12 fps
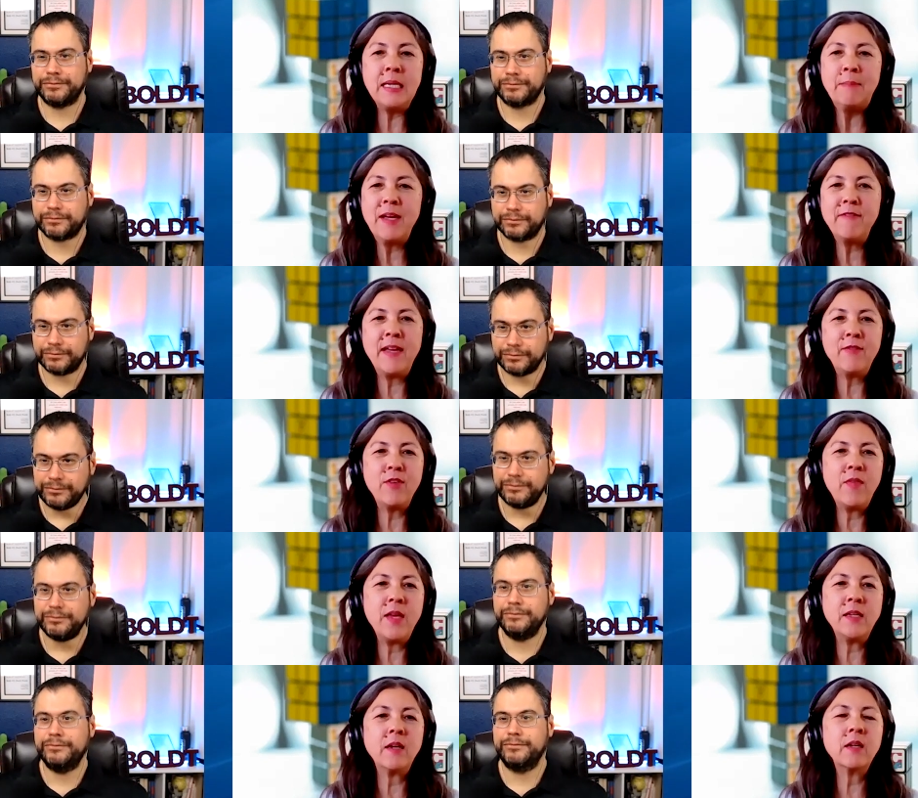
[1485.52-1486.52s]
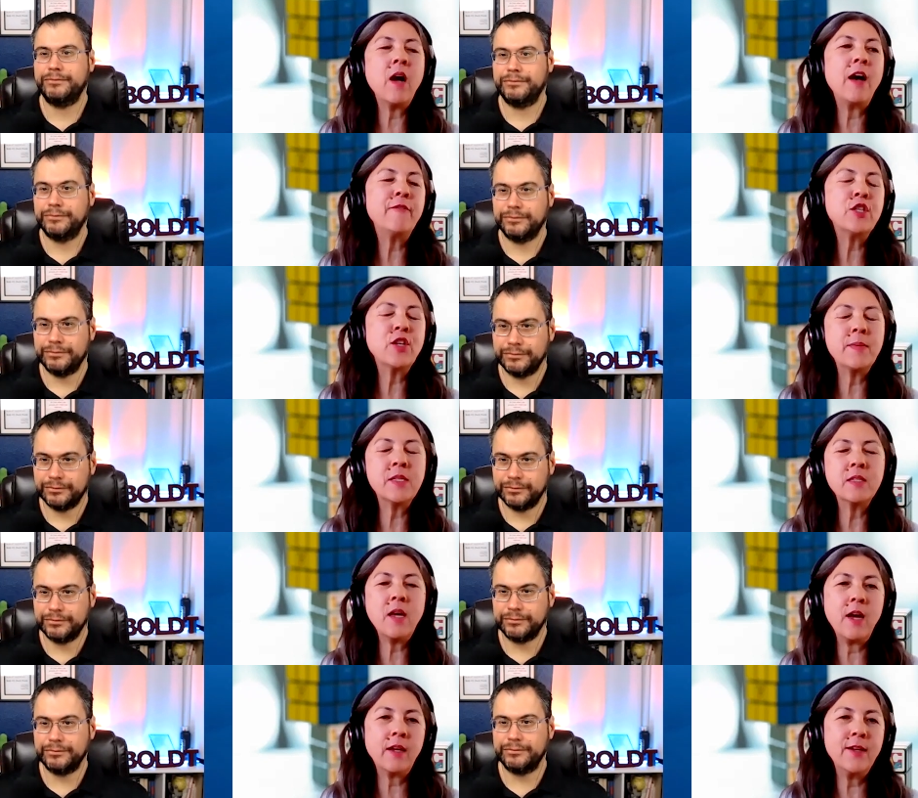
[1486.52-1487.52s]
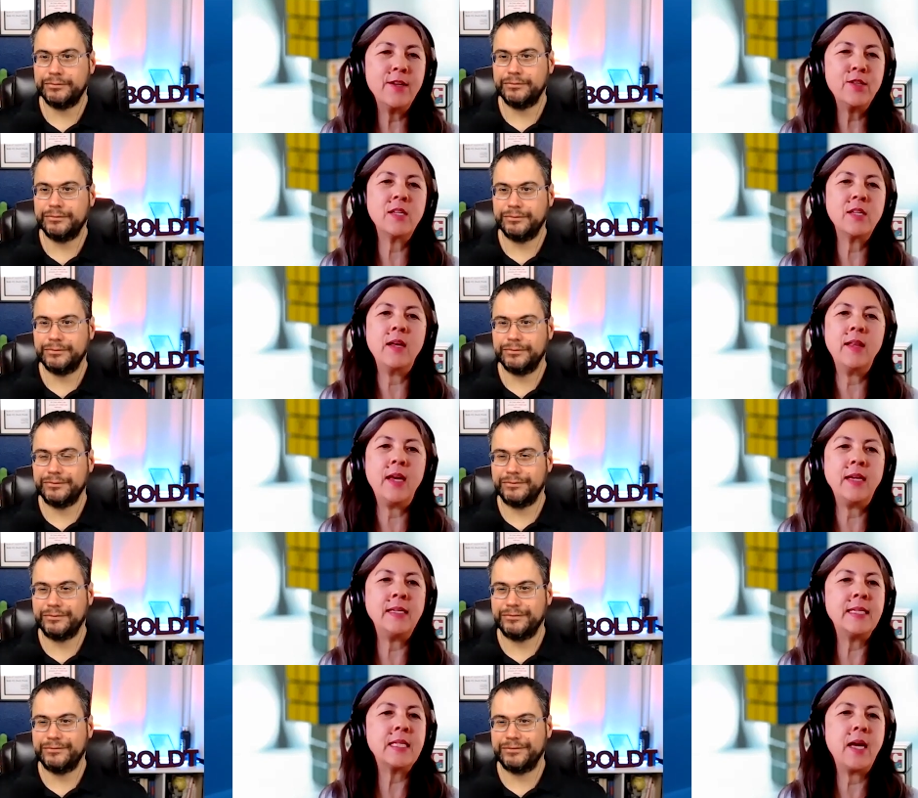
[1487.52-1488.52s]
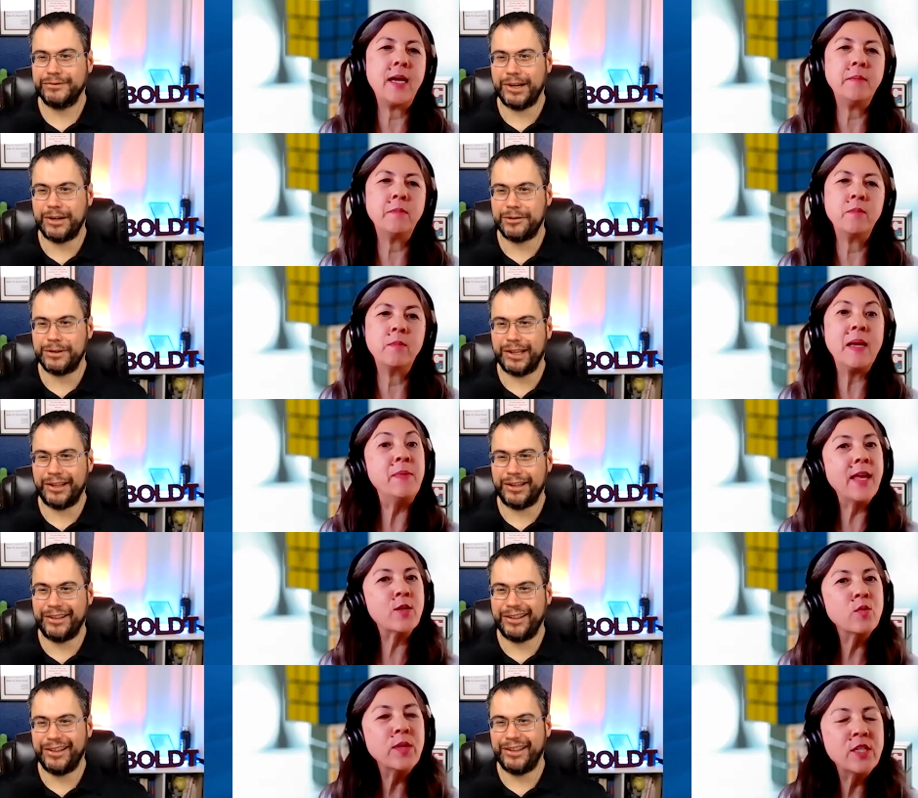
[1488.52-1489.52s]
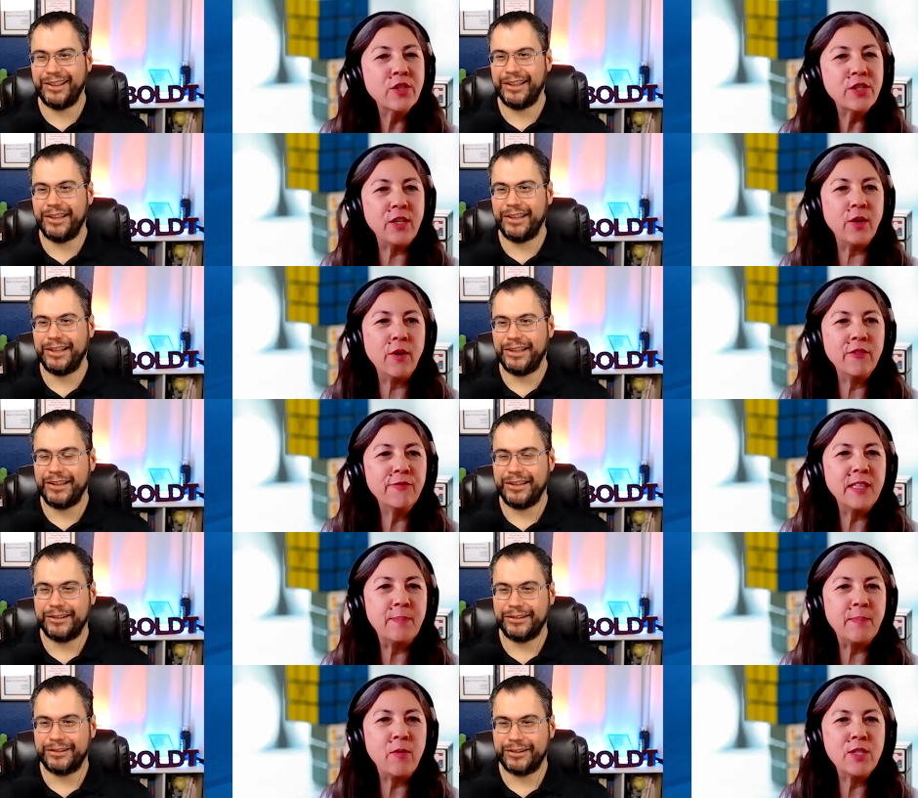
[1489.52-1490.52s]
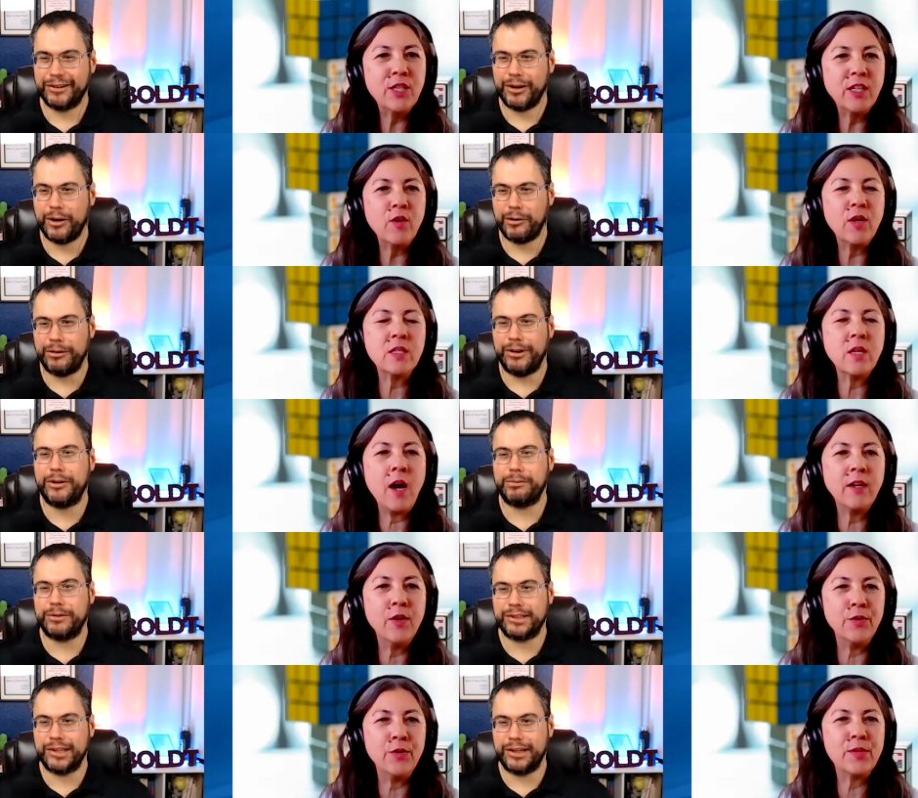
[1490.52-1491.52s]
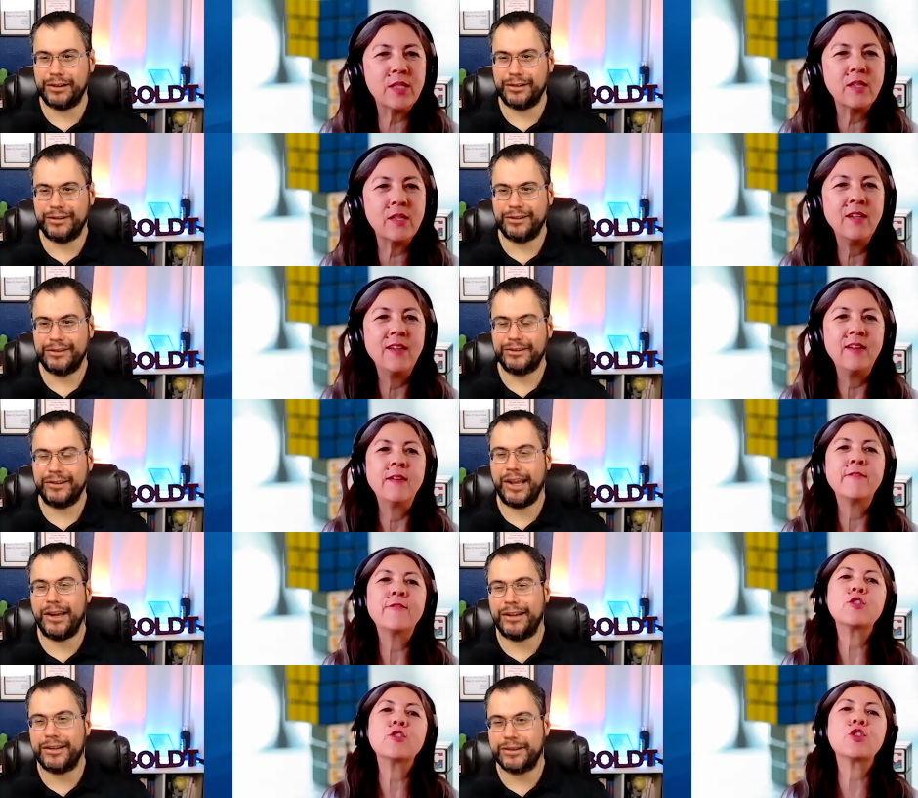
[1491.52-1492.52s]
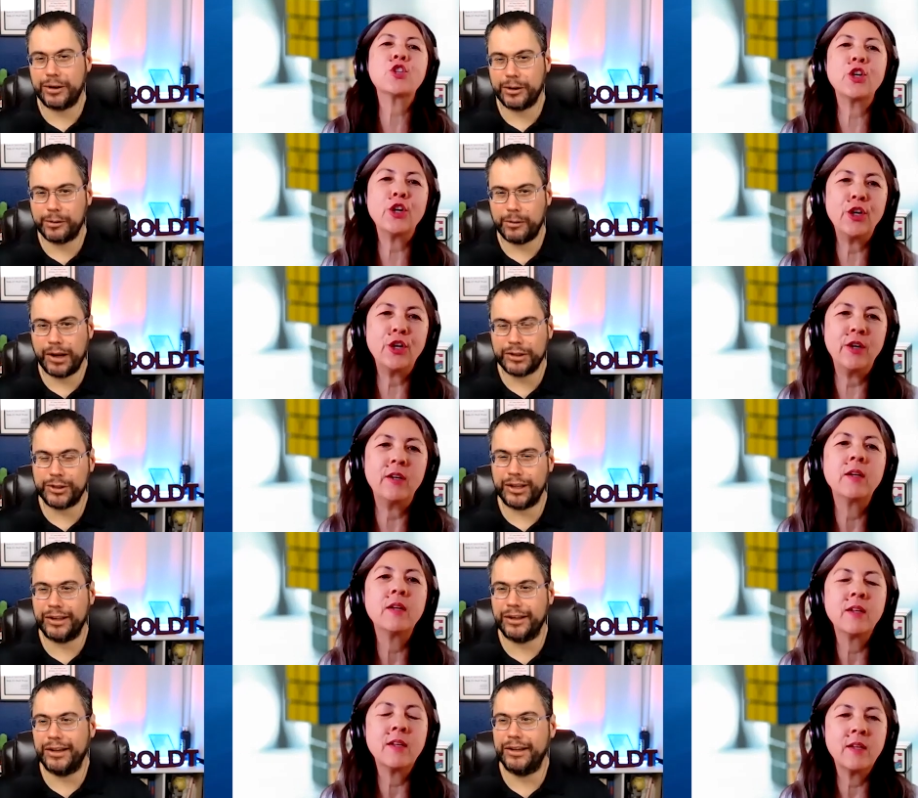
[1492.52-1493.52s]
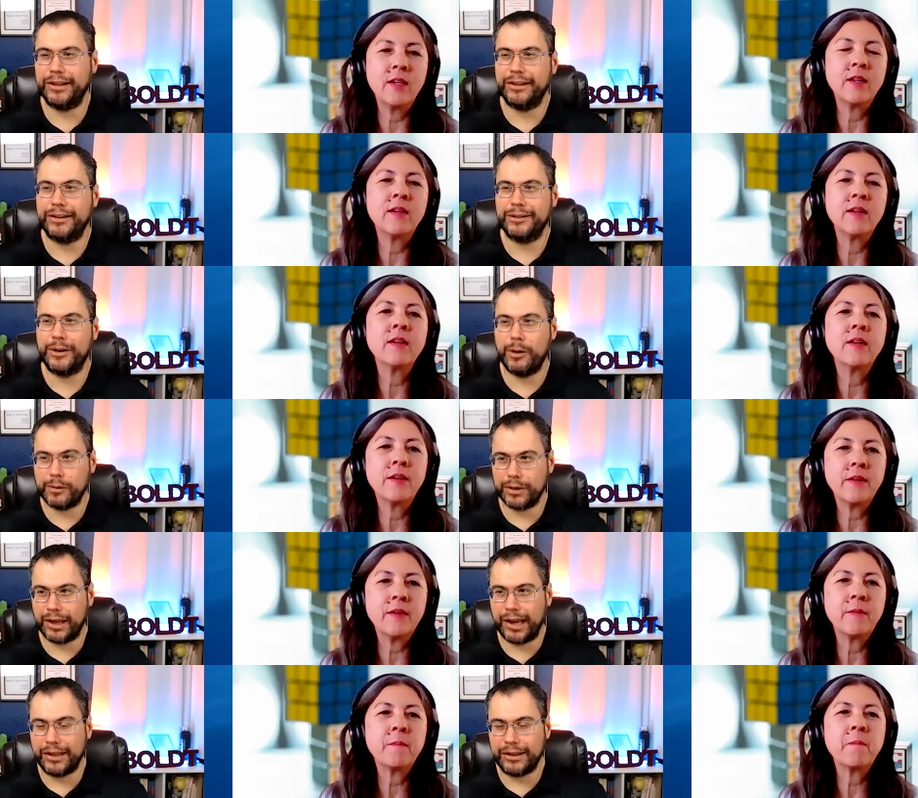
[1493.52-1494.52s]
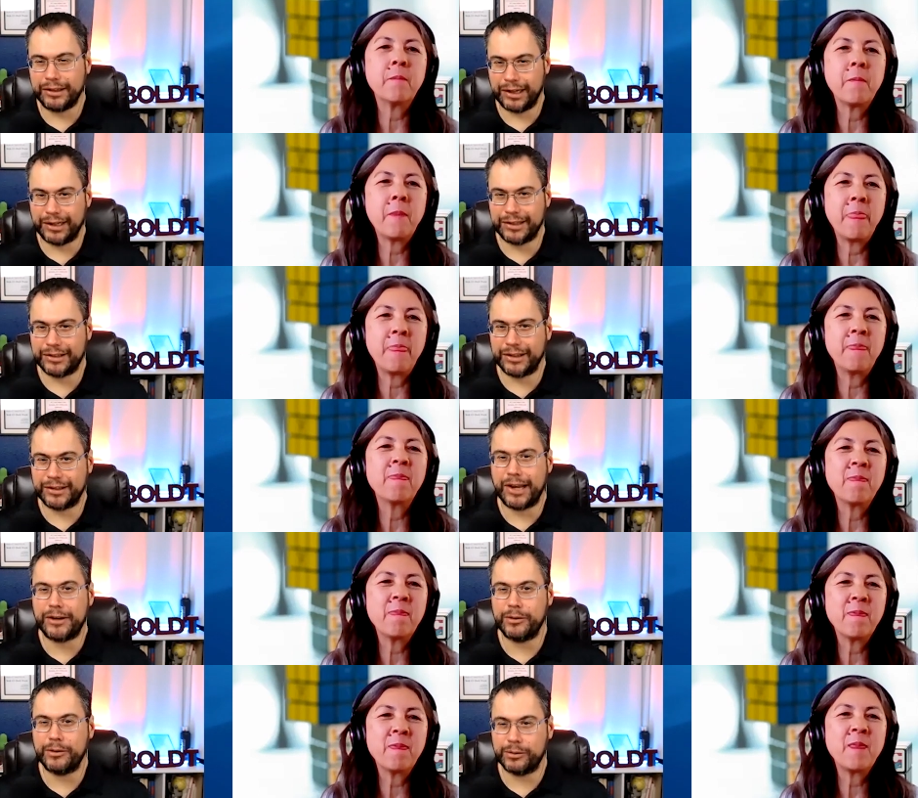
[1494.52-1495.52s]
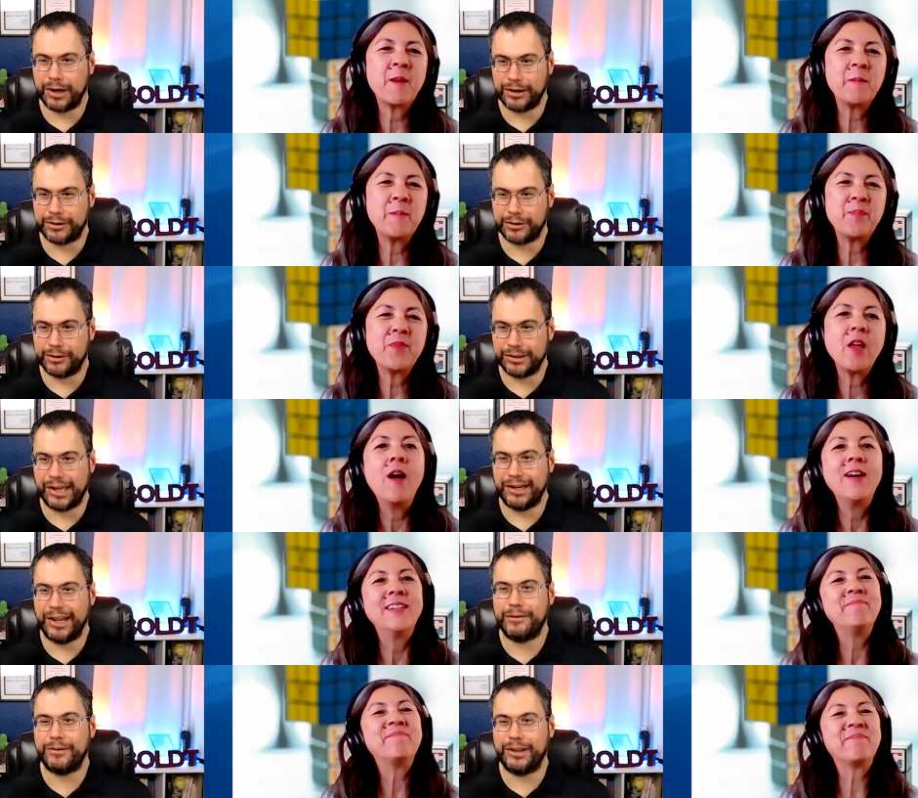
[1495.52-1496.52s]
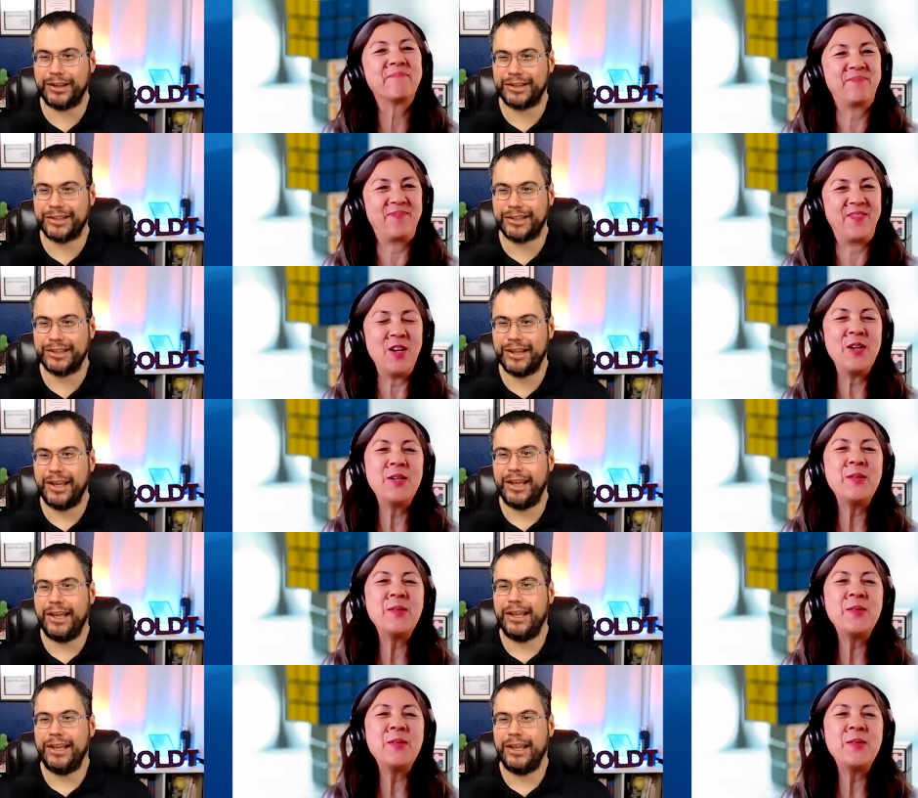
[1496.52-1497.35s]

Speaker 1: in. My favorite thing coffee shops and tacos in LA anytime. Oh, yeah. Maybe that's what we should do. Maybe we should go oh, to tacos.
Speaker 2: 100%. Yeah, I started sure. watching uh over the holidays the Taco Chronicles on Netflix.
Speaker 1: Oh